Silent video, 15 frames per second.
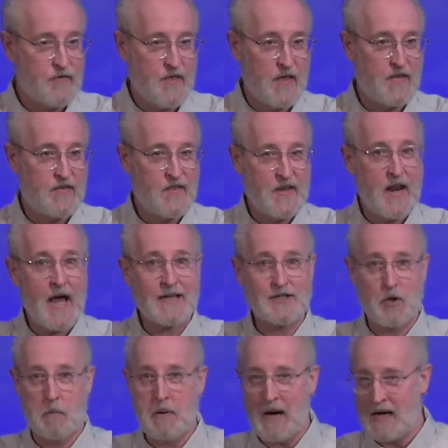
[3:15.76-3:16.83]
The not
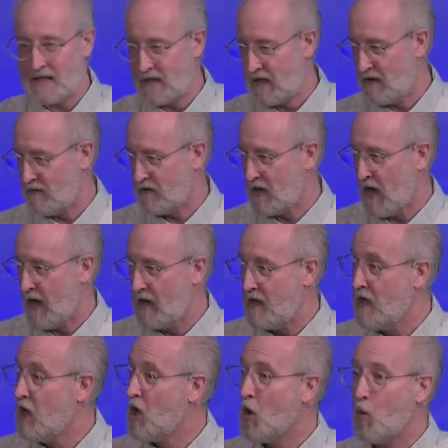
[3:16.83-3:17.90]
so positive side,
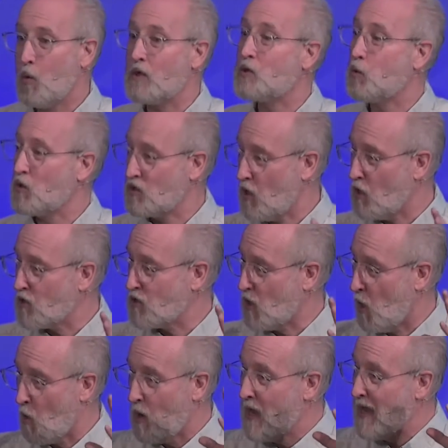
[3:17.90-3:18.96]
which was
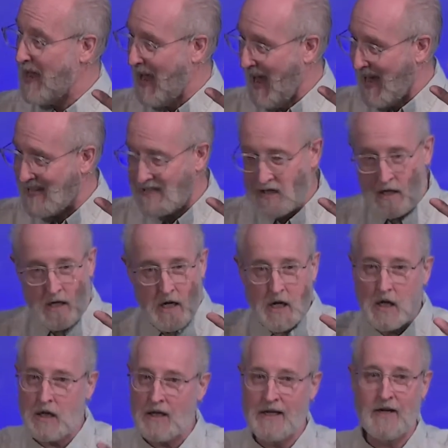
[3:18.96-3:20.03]
also as
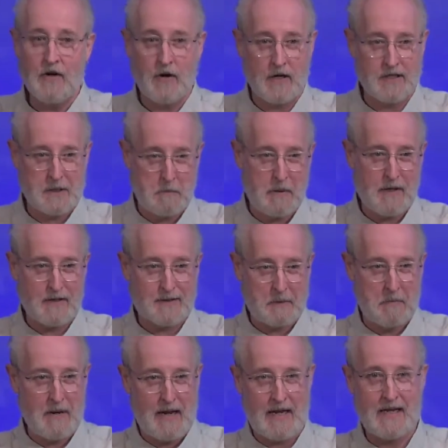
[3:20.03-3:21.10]
clear as a bell to
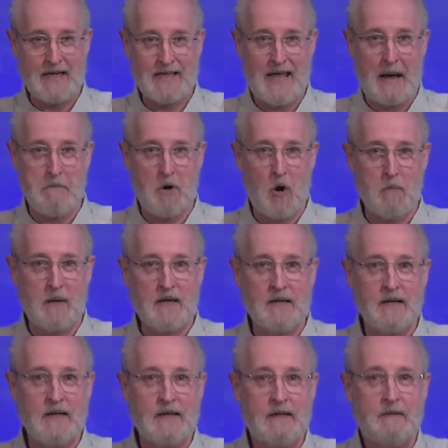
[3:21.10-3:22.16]
me in that moment,
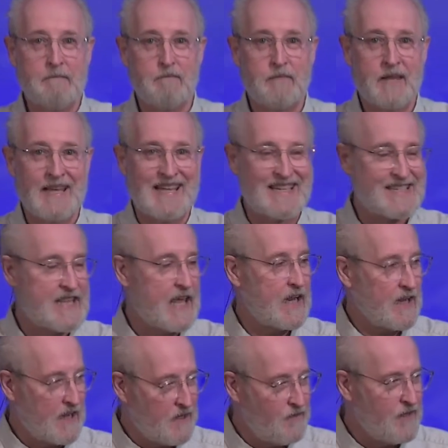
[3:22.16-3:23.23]
is that
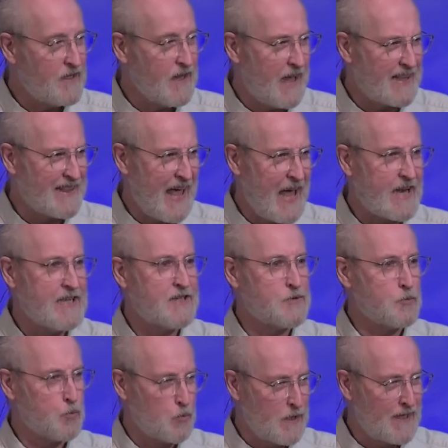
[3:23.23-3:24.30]
living like that
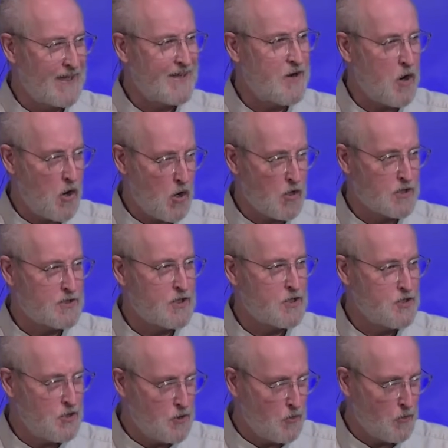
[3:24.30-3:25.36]
is really hard to
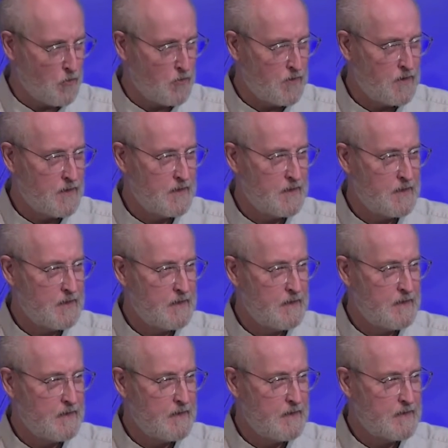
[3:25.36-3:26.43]
do.
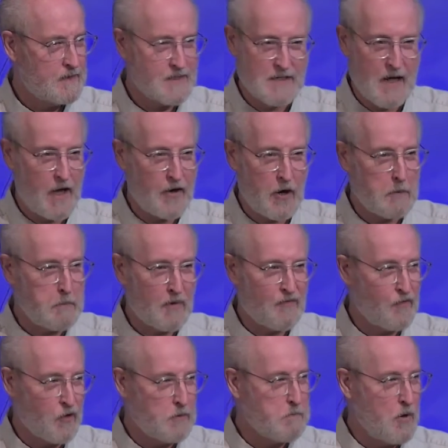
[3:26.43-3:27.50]
It's not our
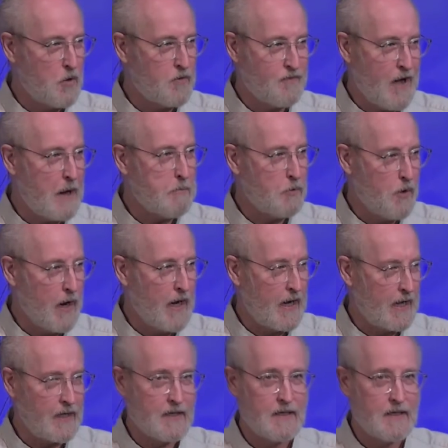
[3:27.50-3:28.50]
preferred mode of operating.